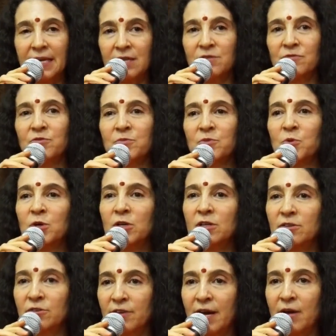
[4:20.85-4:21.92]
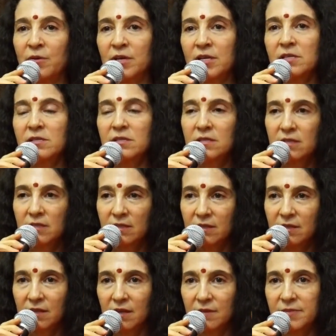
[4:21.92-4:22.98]
in from the world around us
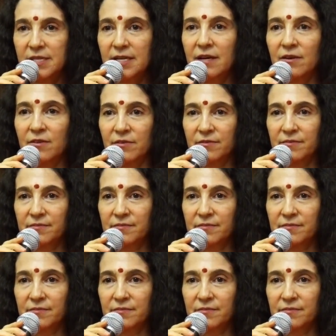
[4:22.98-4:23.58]
calms down.